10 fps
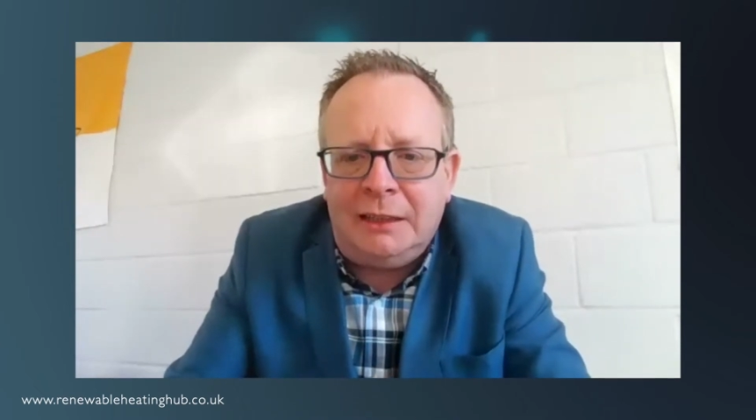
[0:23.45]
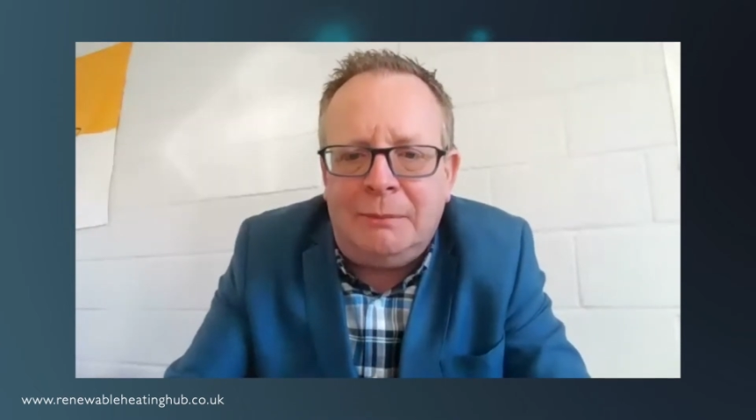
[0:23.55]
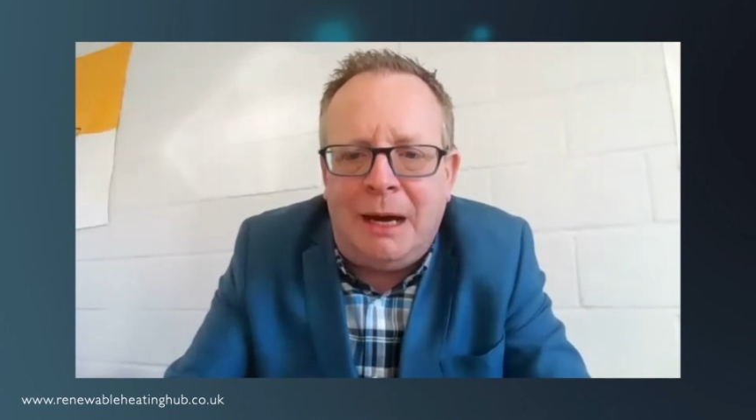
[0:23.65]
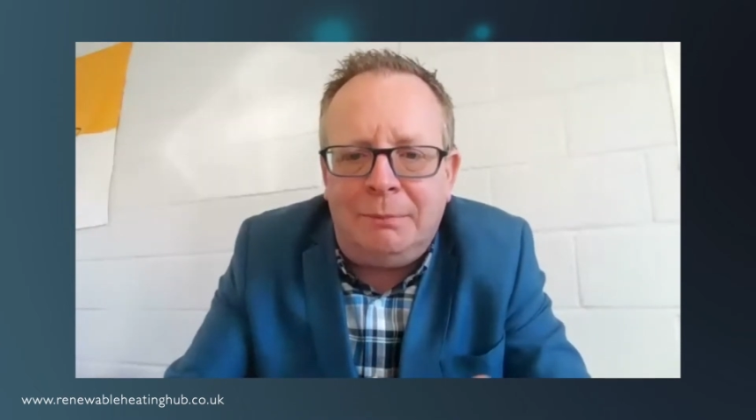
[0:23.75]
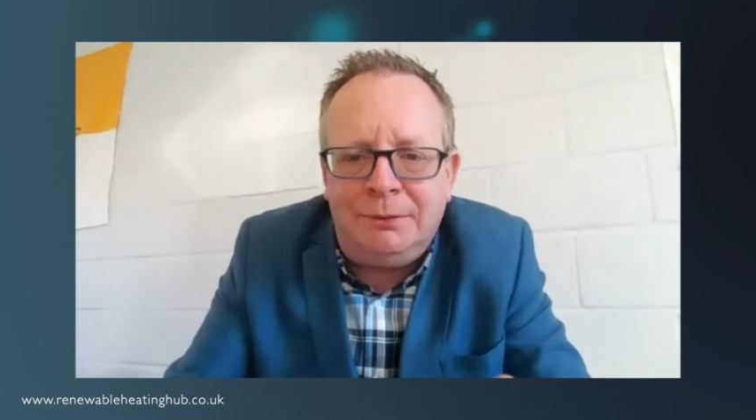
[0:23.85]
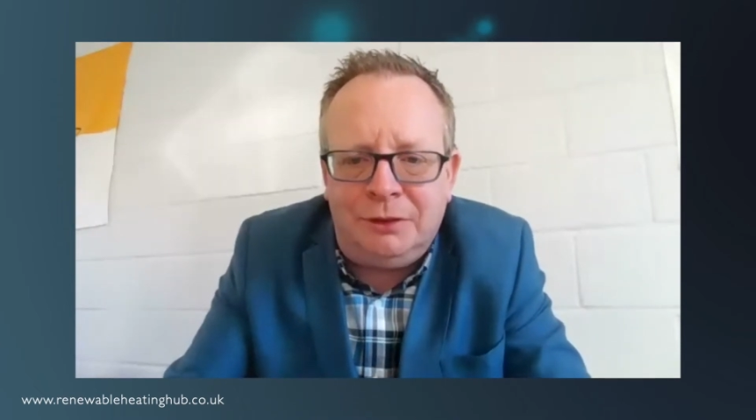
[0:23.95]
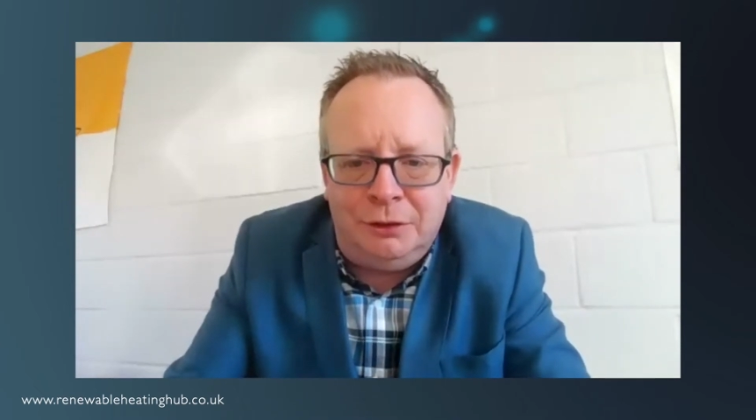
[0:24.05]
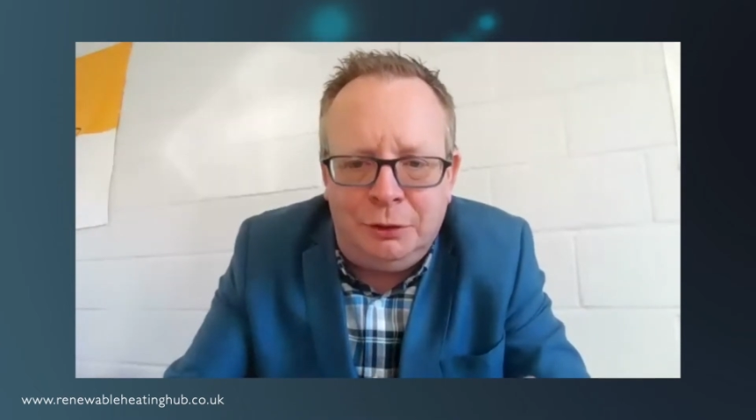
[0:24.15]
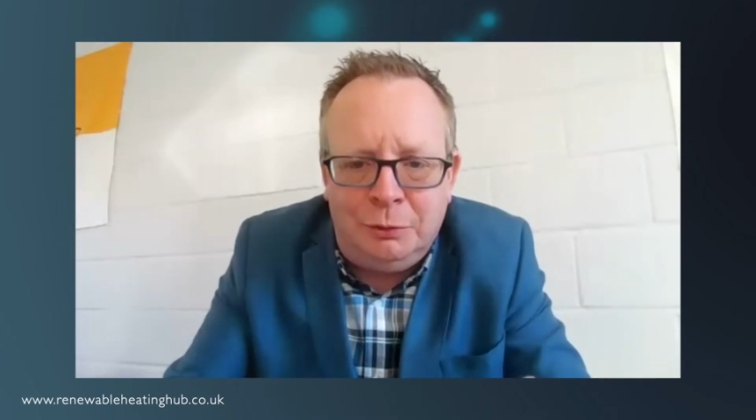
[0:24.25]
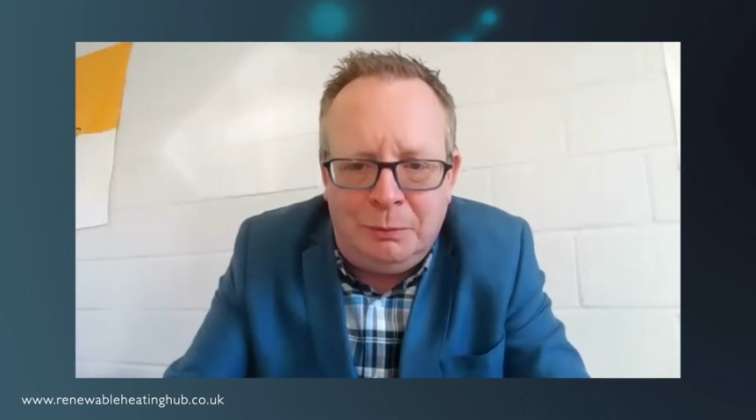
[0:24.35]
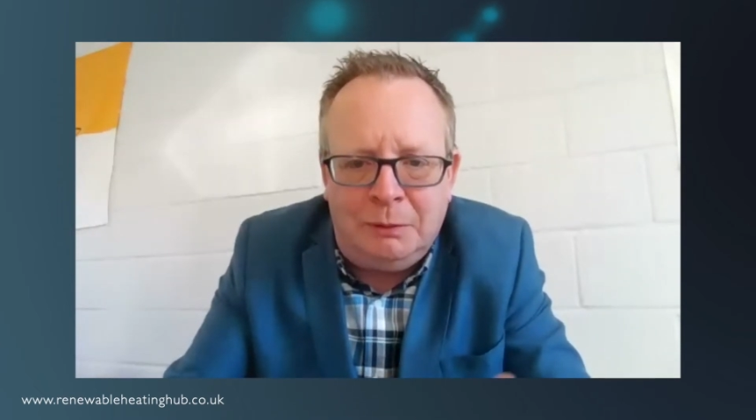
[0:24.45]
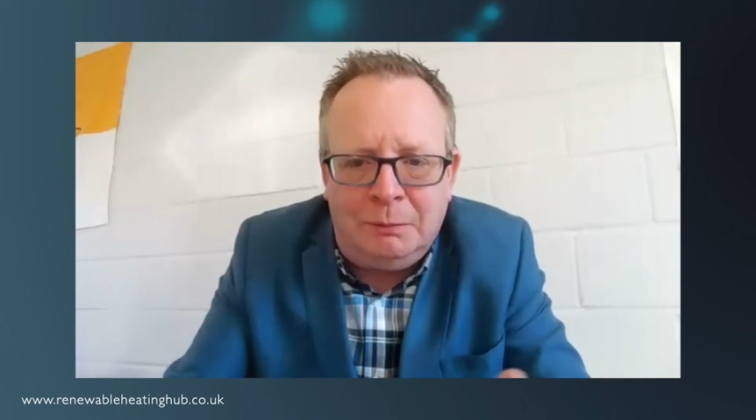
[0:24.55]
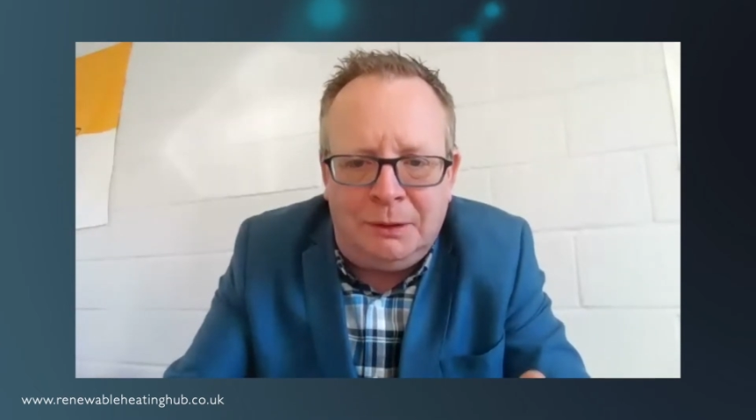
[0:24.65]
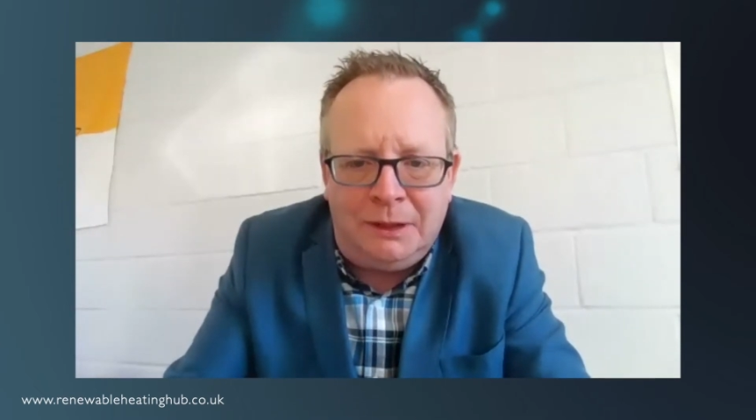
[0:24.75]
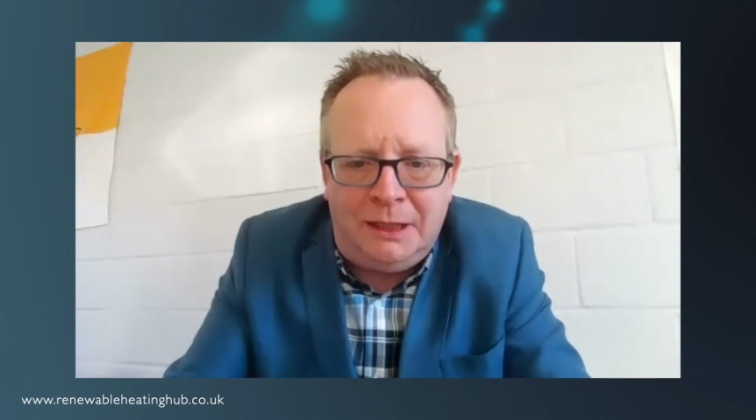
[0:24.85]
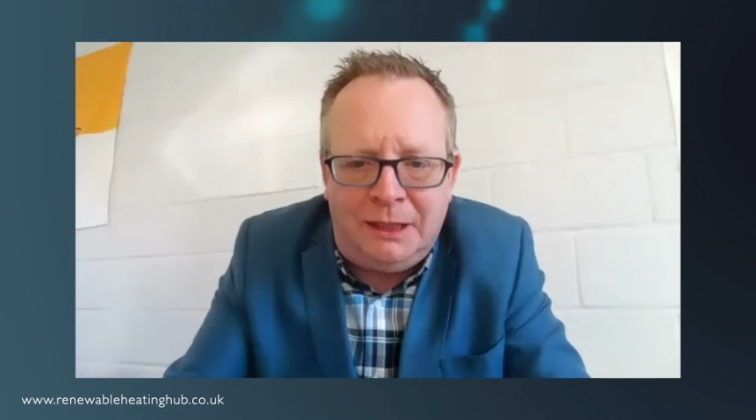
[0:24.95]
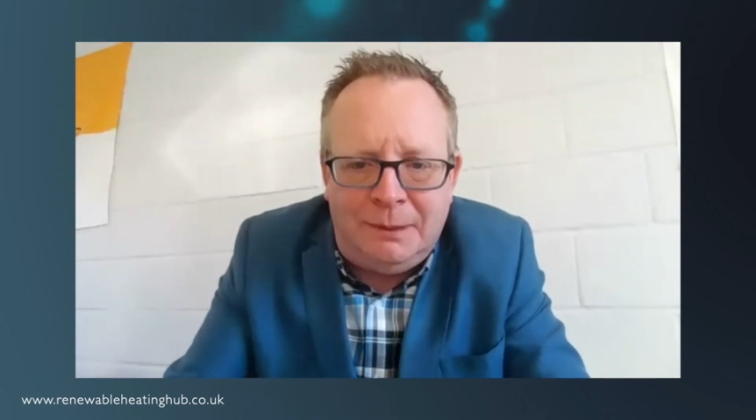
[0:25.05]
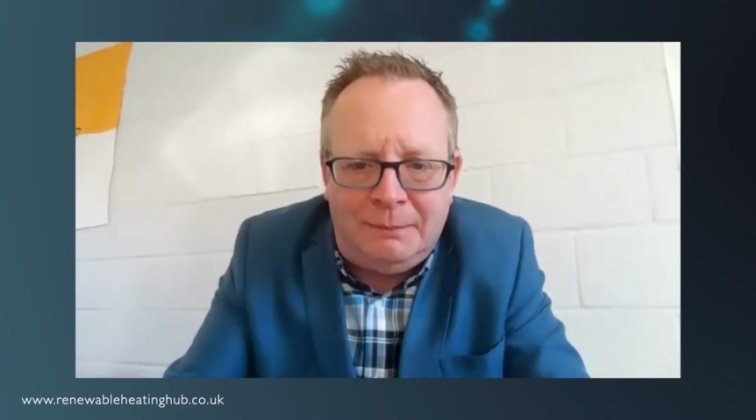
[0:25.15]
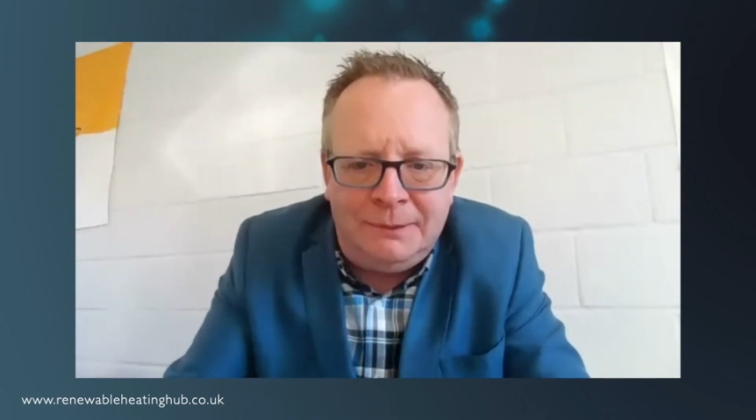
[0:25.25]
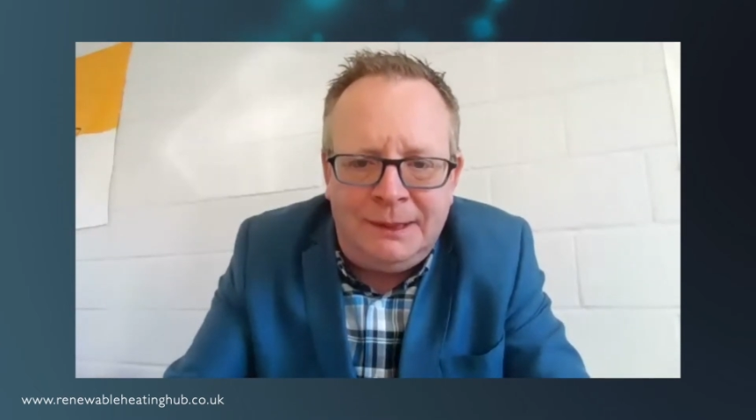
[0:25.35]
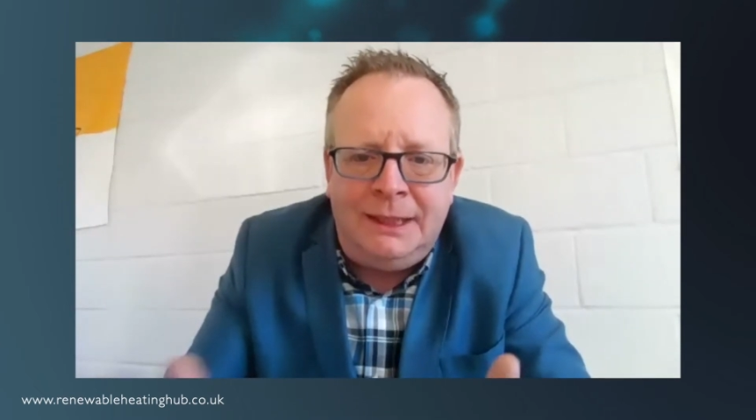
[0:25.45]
them up to your monobloc heat pump.